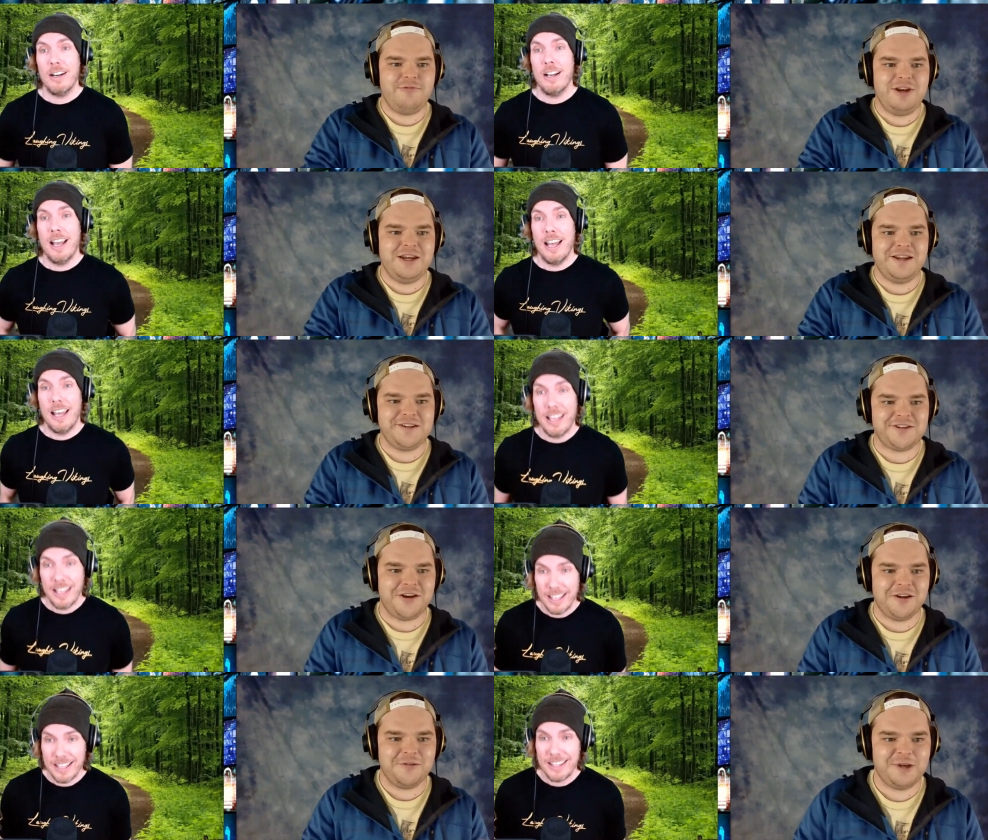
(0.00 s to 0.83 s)
Speaker 1: why we need to
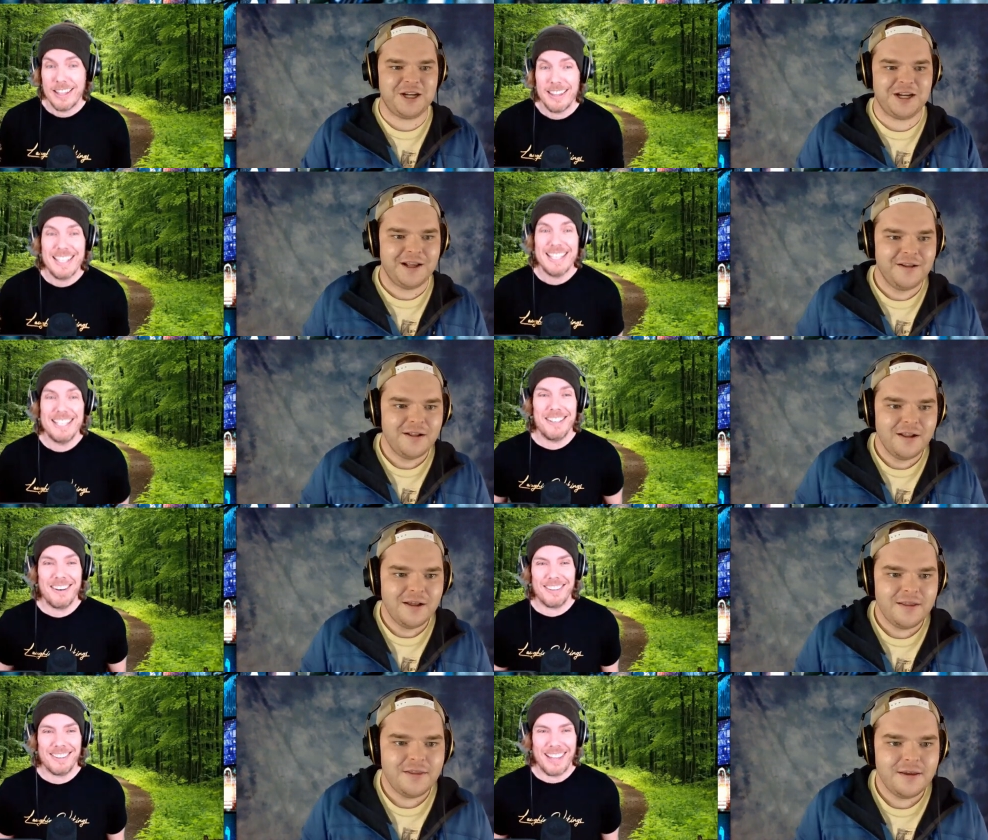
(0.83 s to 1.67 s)
talk
Speaker 2: about. These it. are
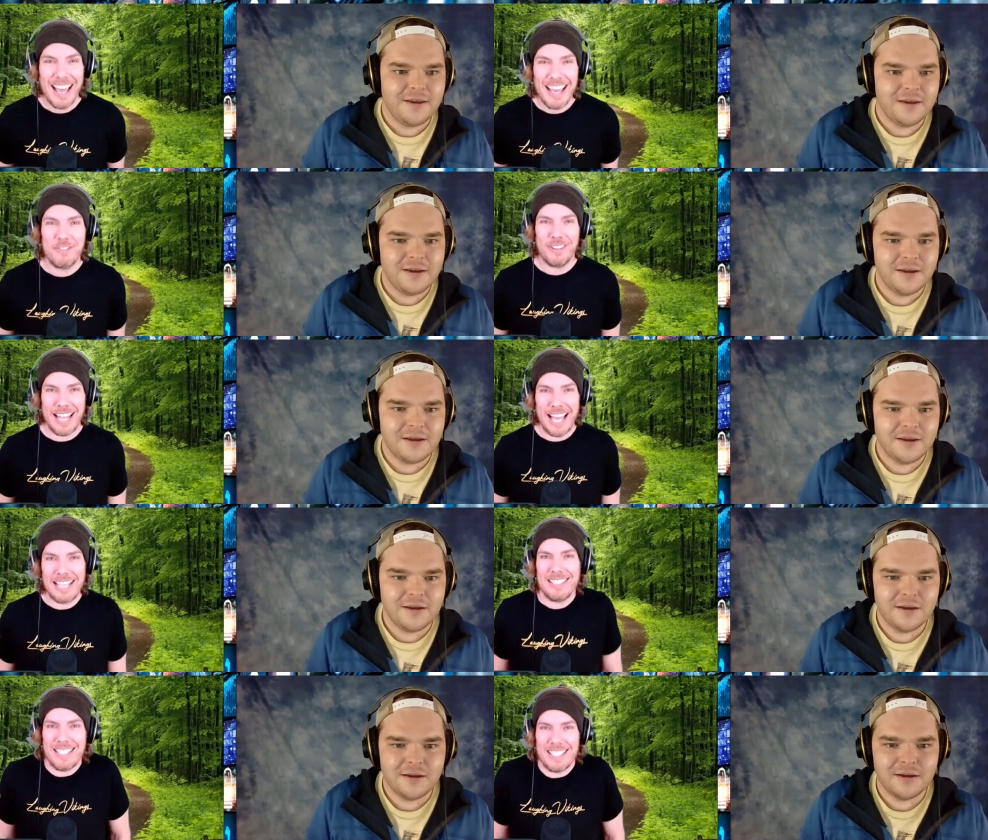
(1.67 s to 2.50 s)
life
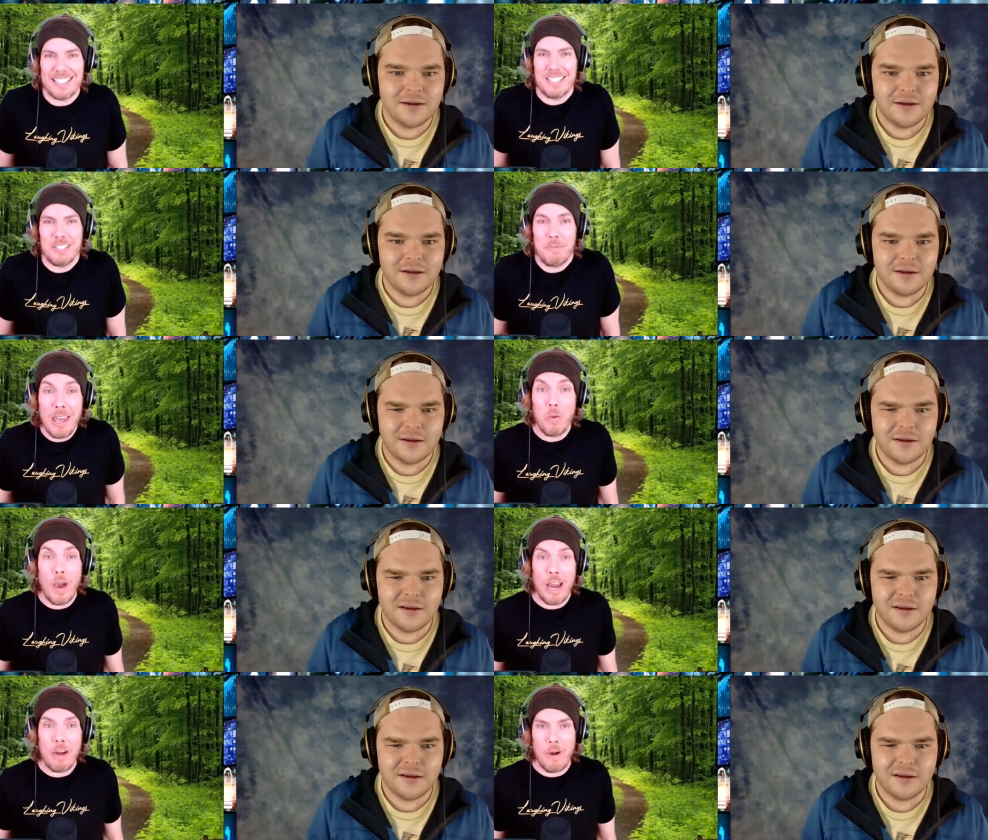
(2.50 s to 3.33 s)
lessons. By the way,
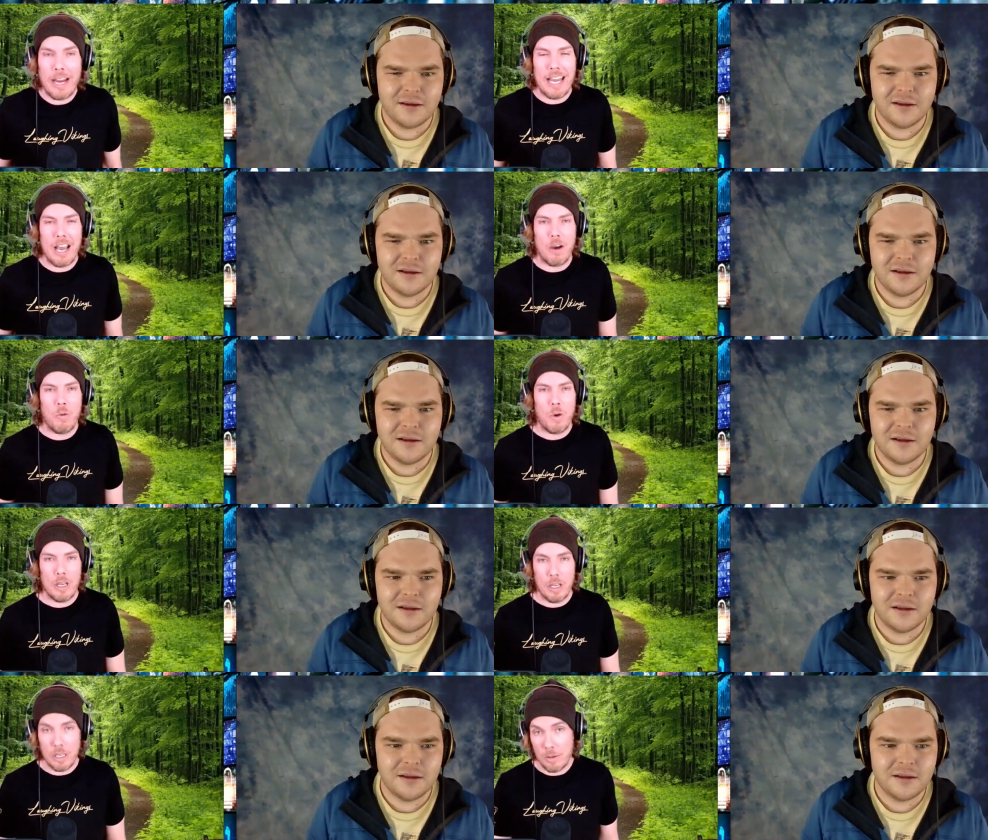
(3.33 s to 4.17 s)
right now, I
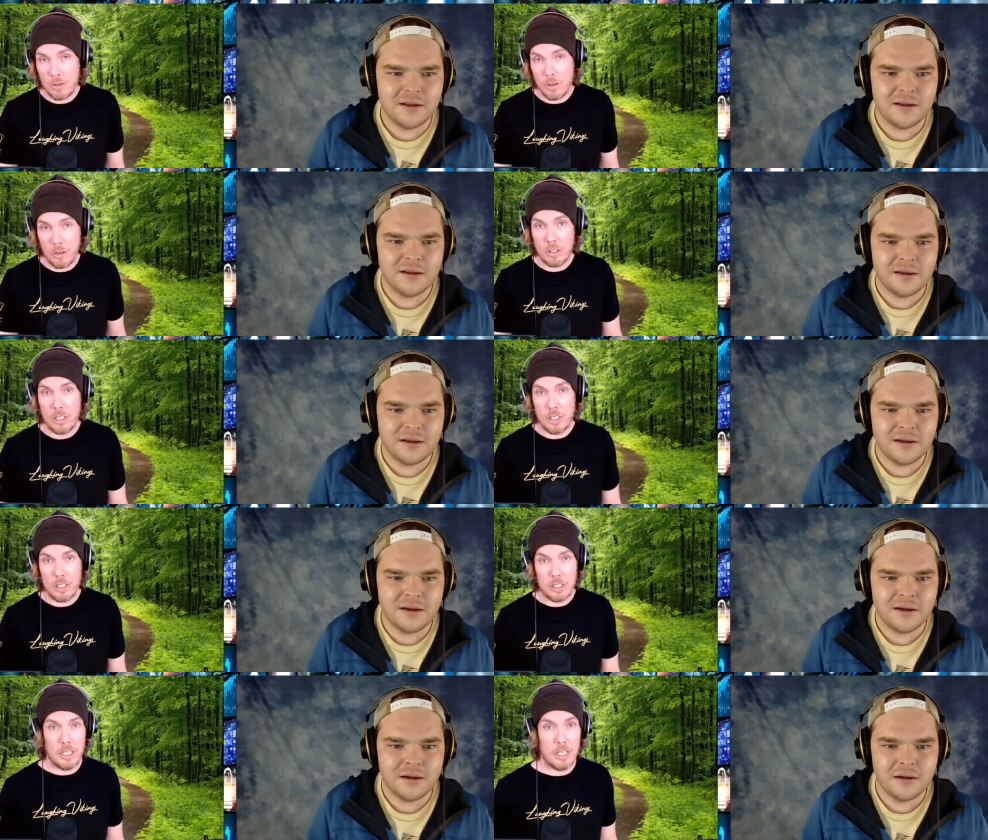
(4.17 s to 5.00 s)
know you're listening
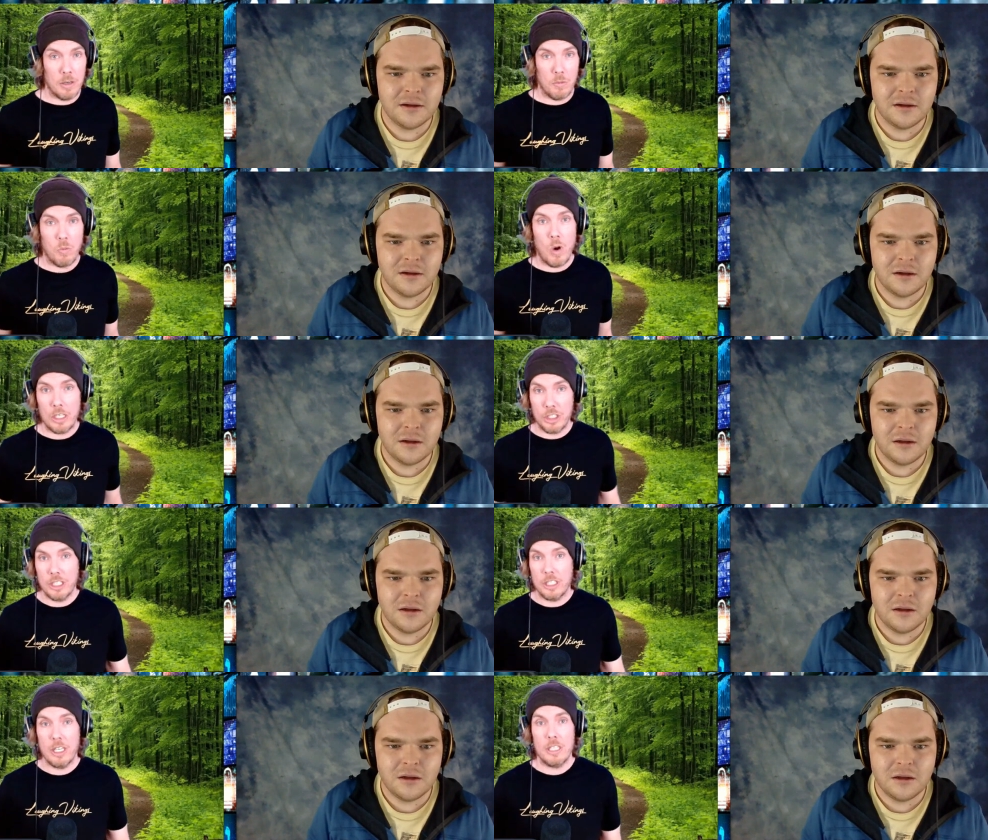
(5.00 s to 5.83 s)
and watching
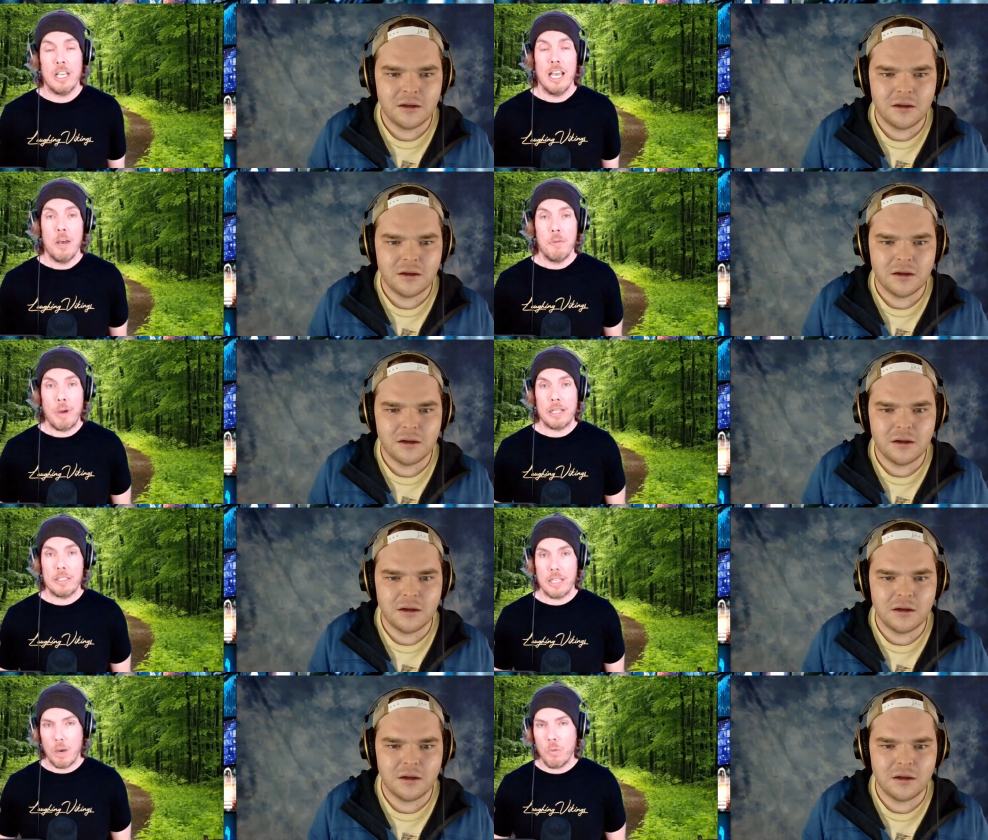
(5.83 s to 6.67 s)
this, but uh,
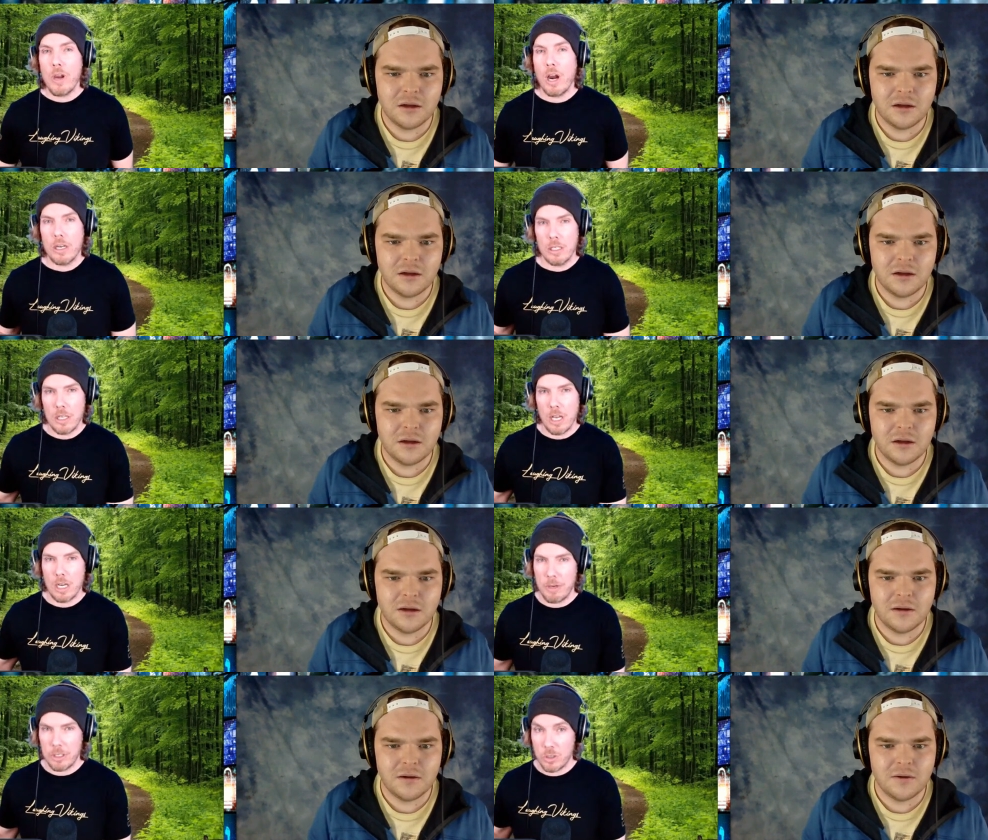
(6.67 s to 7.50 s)
we are going to talk about
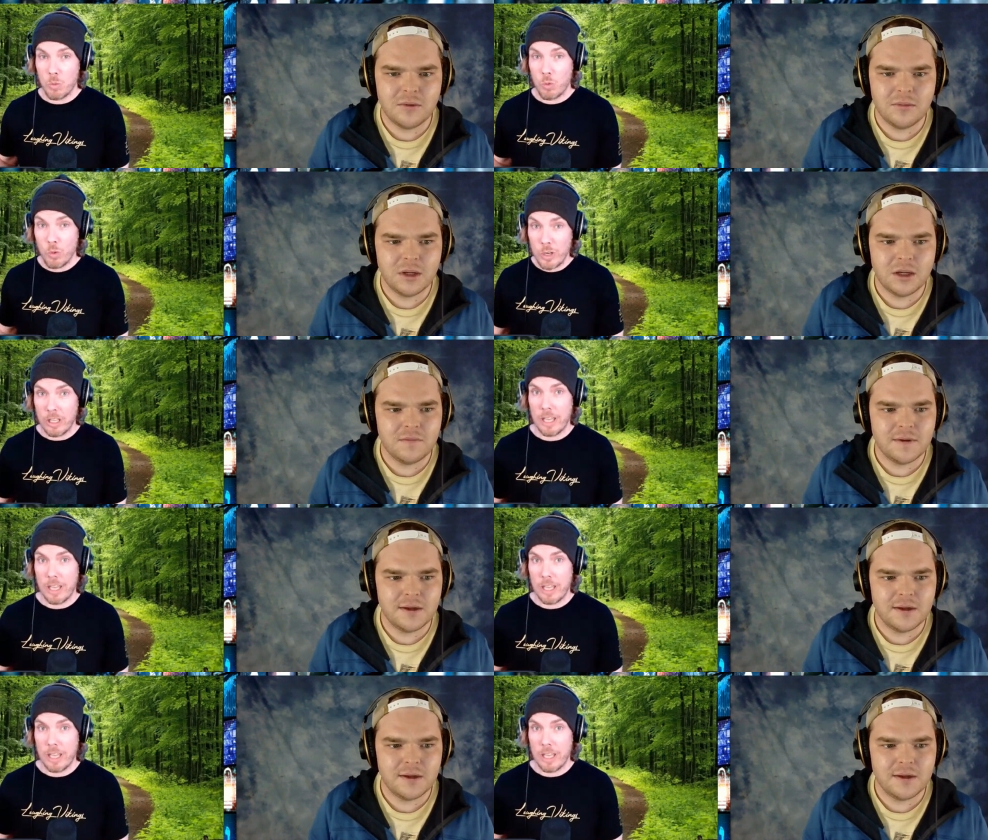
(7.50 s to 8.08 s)
some real life